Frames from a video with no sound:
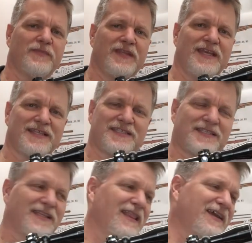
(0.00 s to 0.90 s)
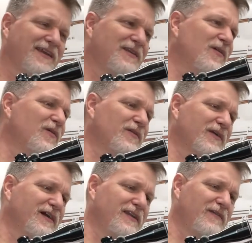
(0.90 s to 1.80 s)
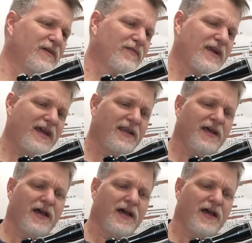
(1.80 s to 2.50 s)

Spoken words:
It's like no other gun you've ever had.